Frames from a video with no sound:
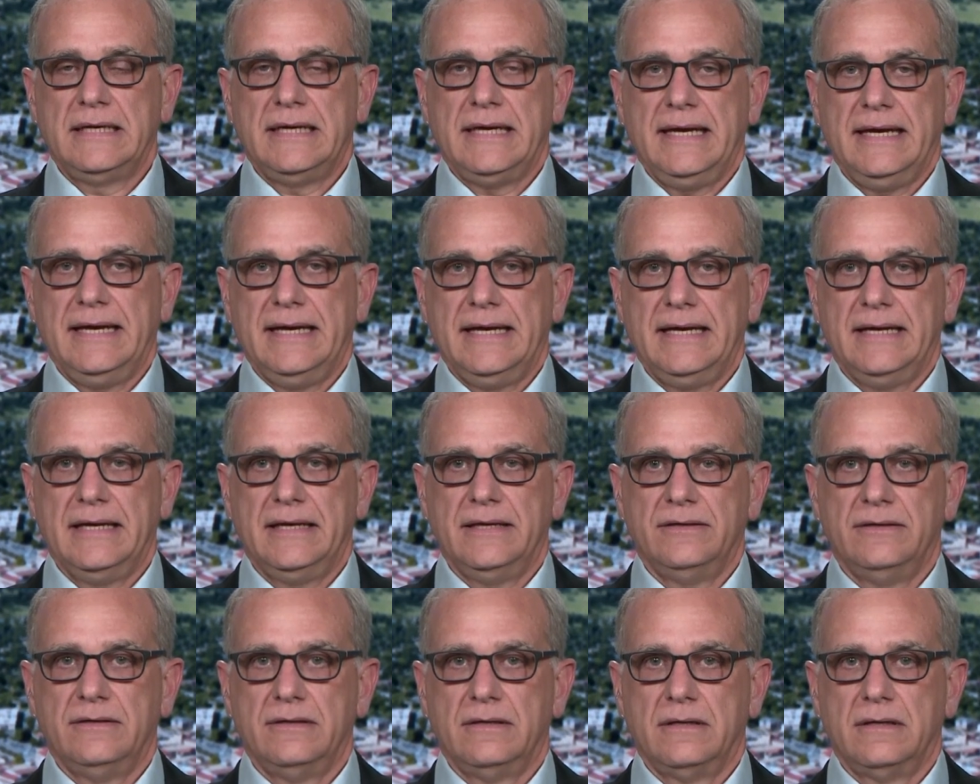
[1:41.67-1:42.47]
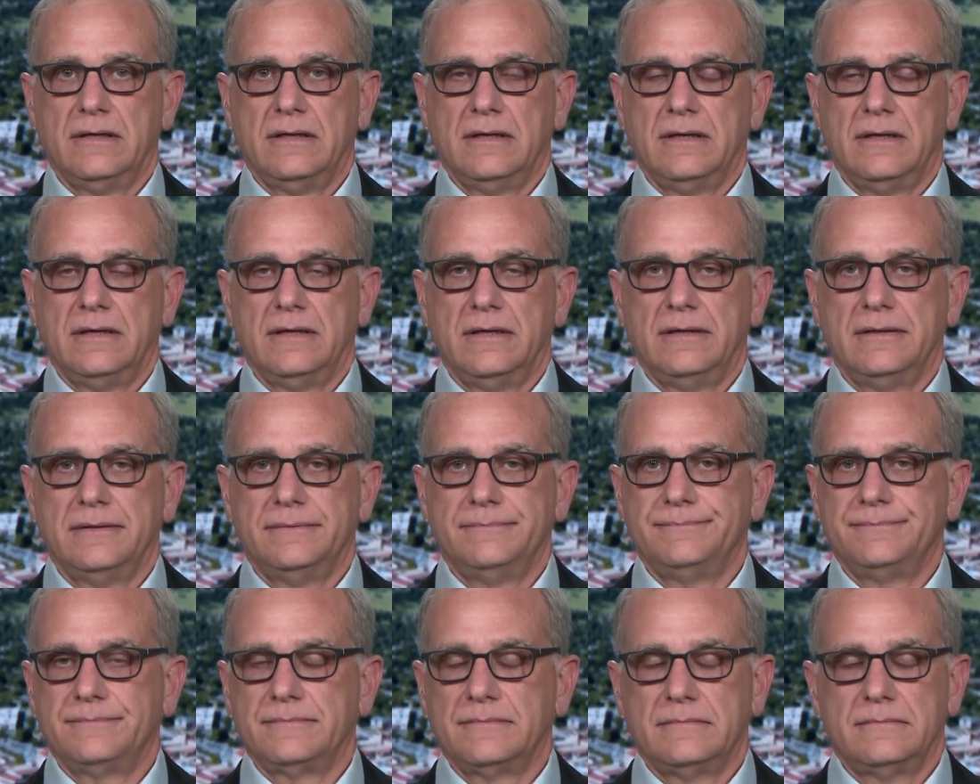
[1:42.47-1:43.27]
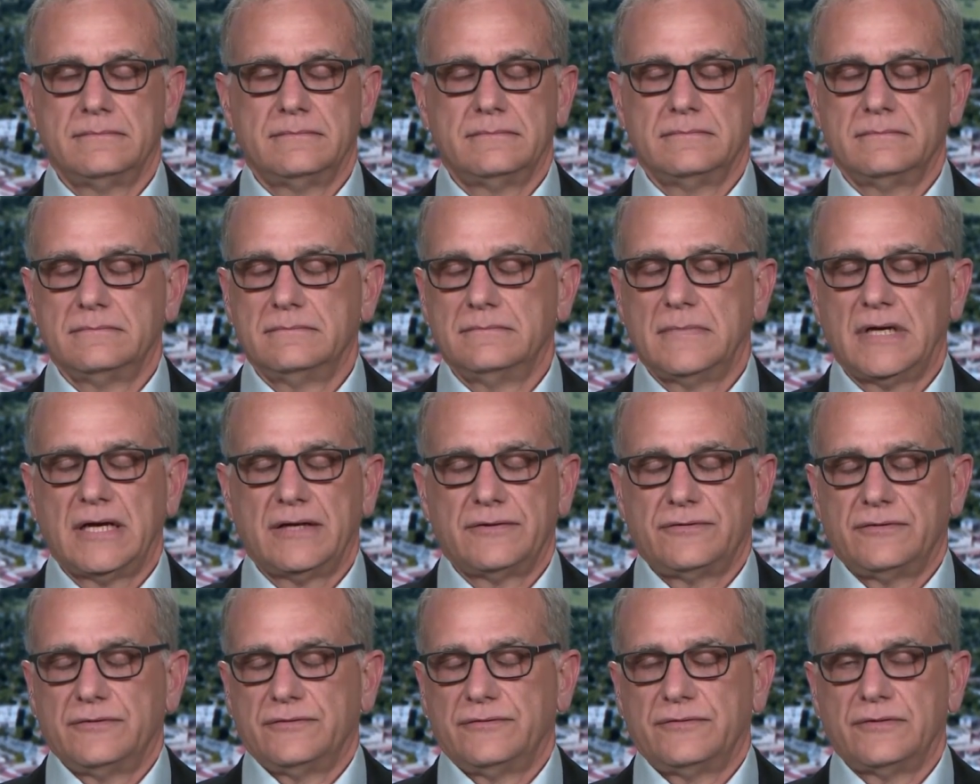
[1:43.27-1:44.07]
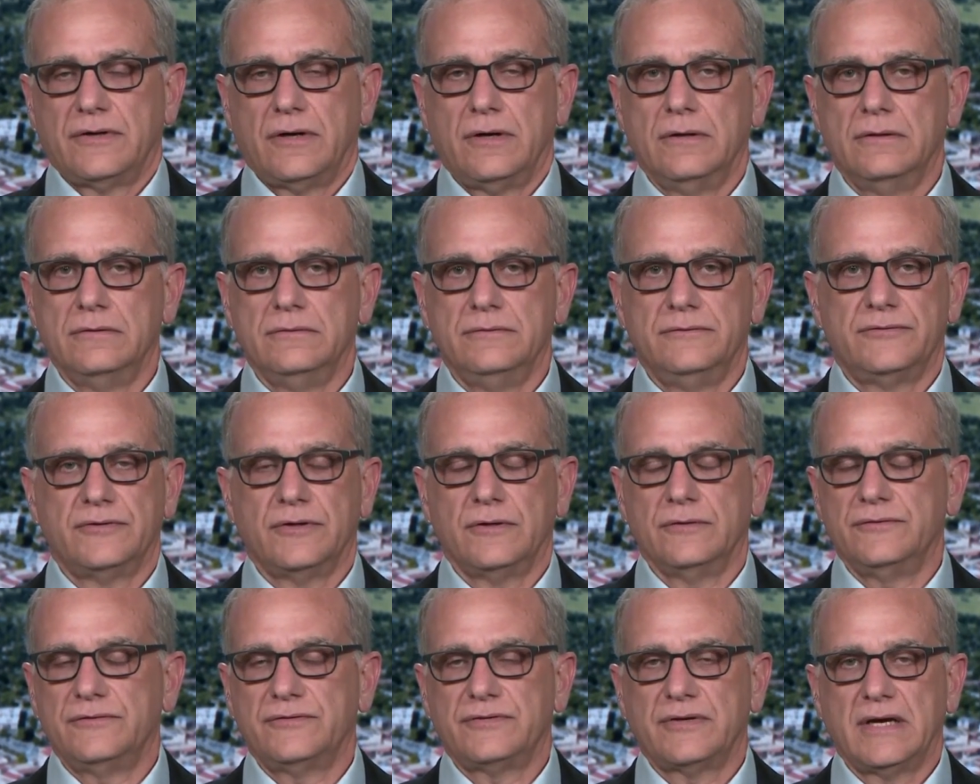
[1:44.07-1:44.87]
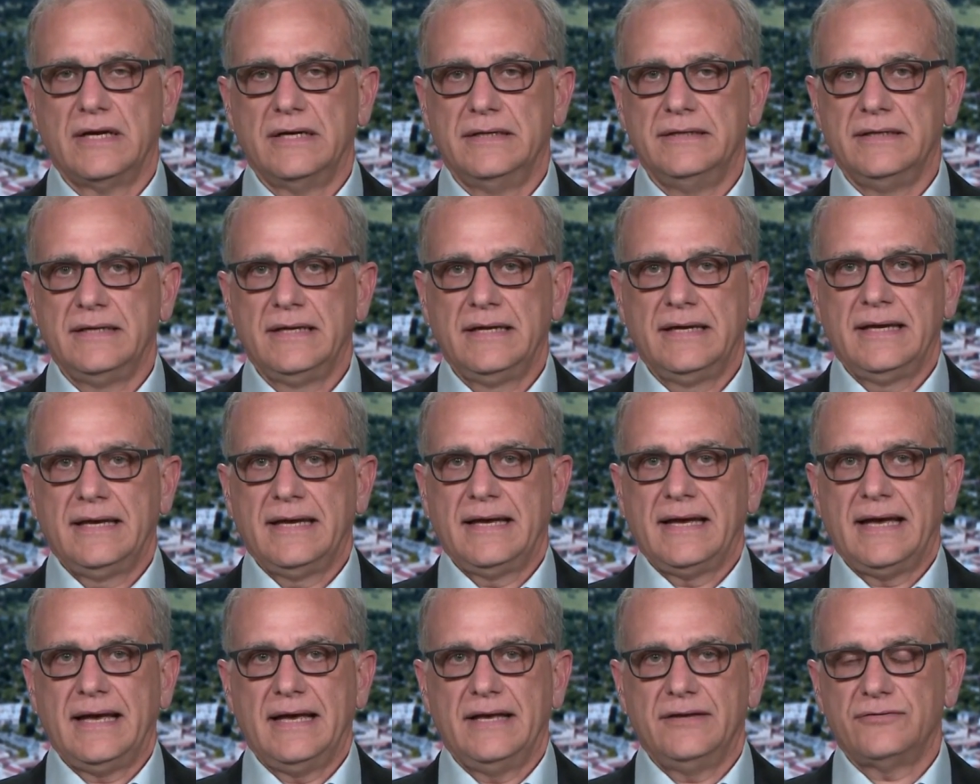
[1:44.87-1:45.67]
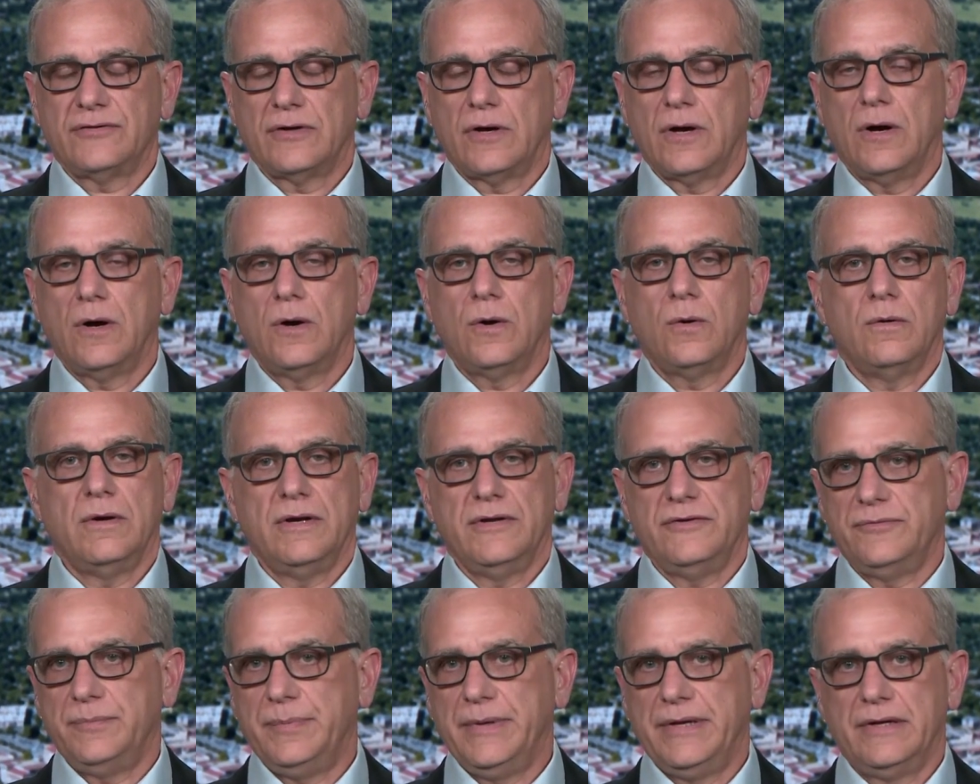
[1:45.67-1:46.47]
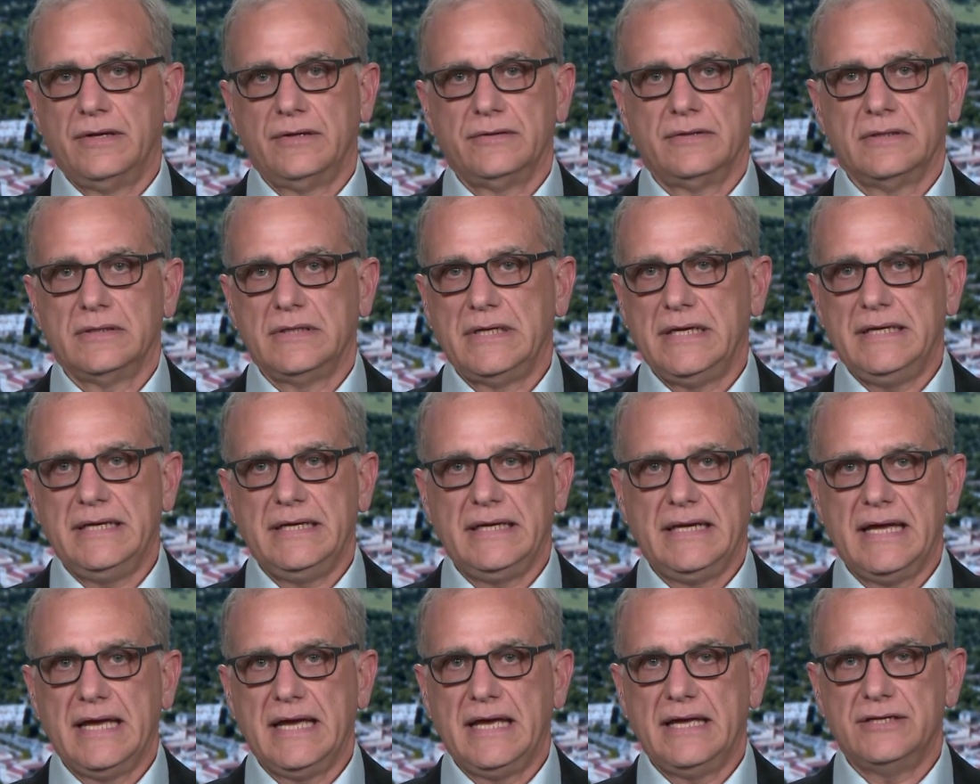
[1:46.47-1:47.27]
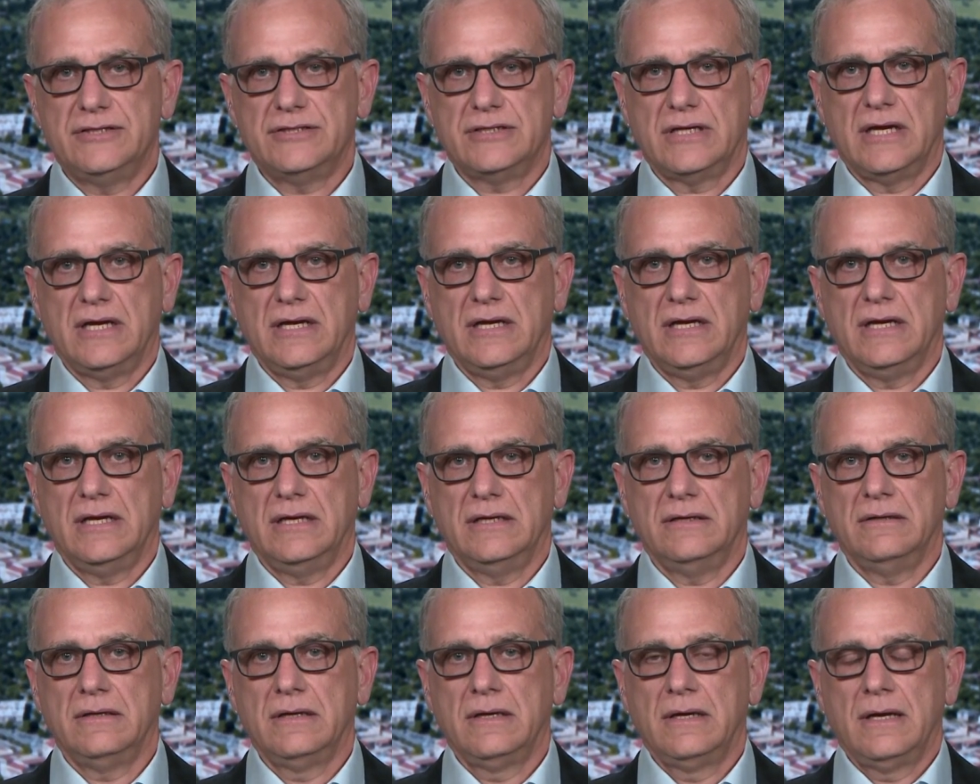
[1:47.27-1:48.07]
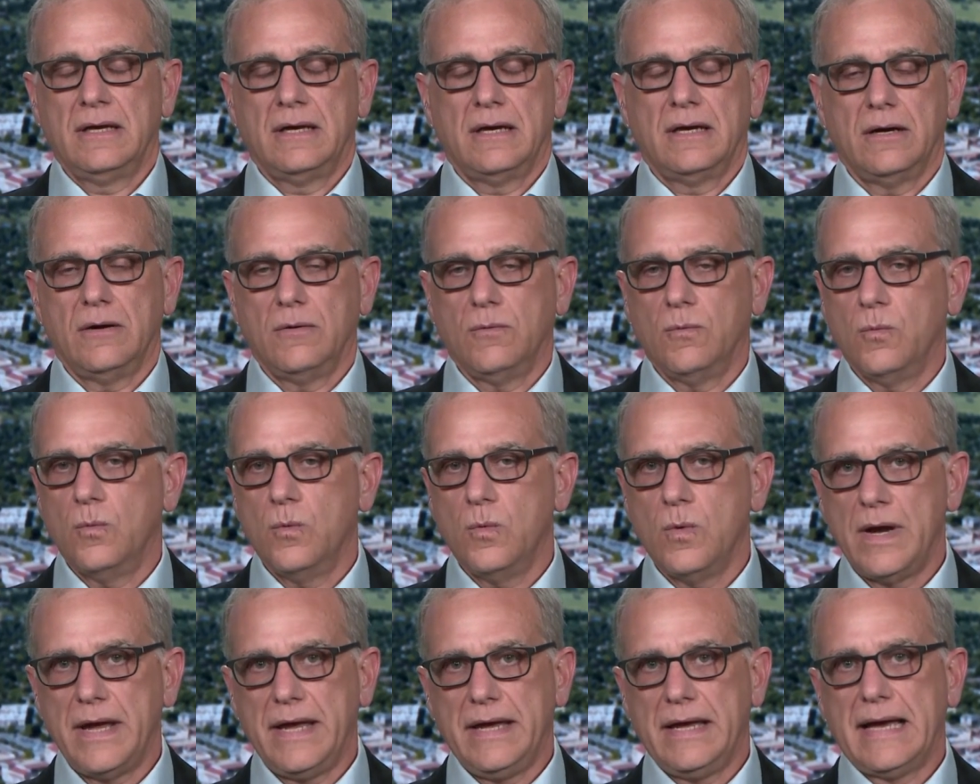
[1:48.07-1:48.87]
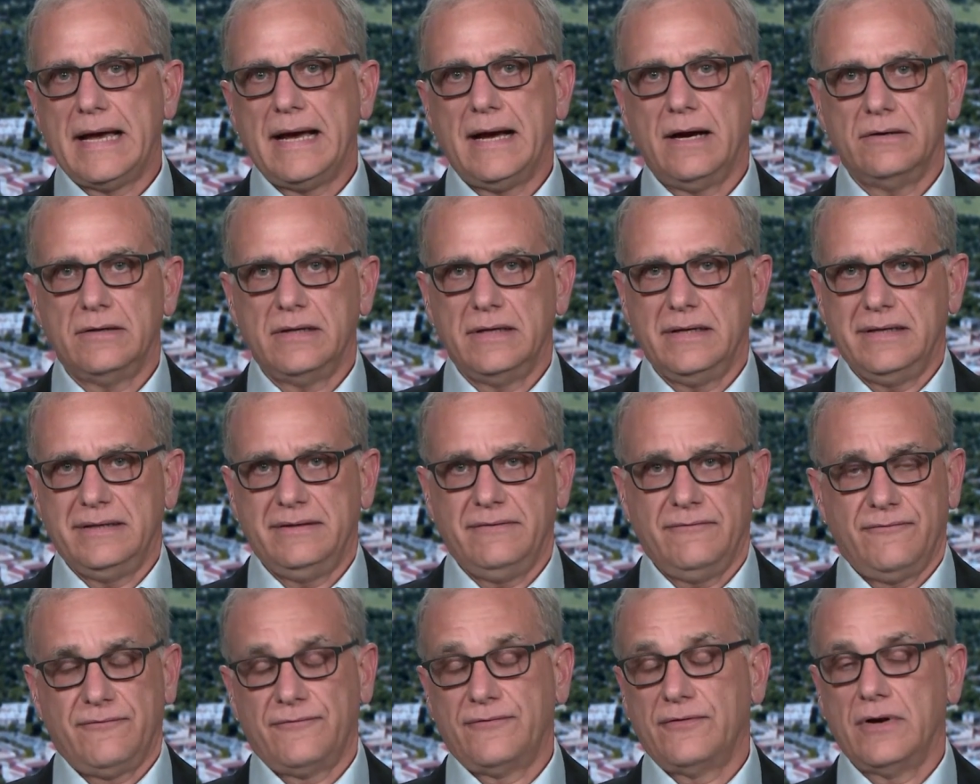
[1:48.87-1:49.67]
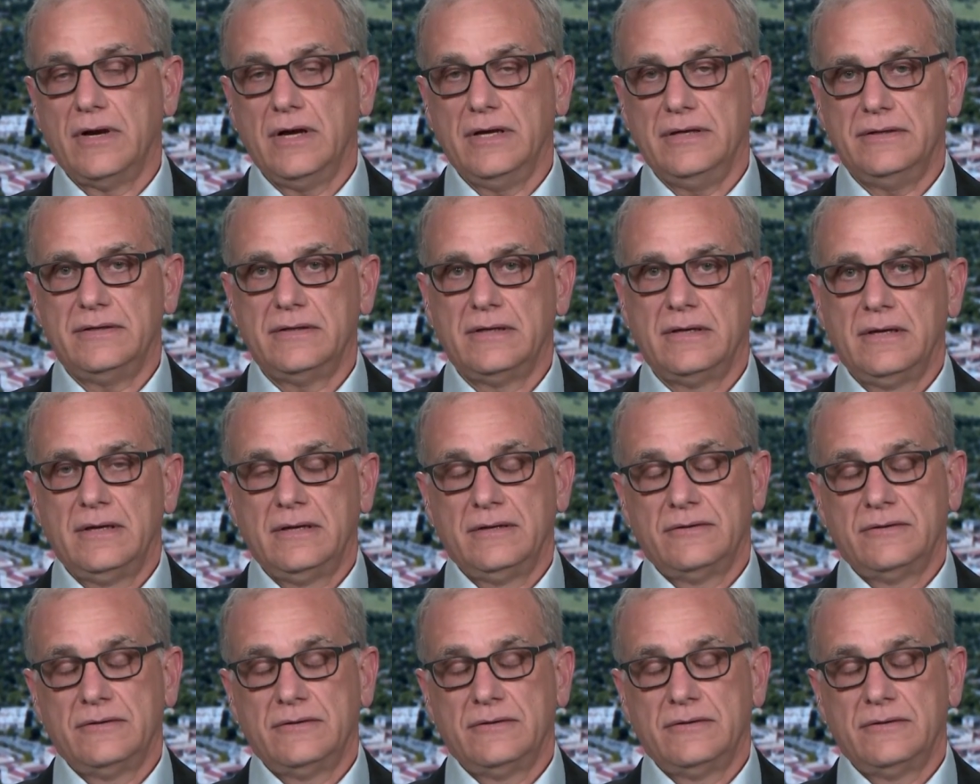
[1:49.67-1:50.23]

And Masa Son has always been on the leading edge and way out in front,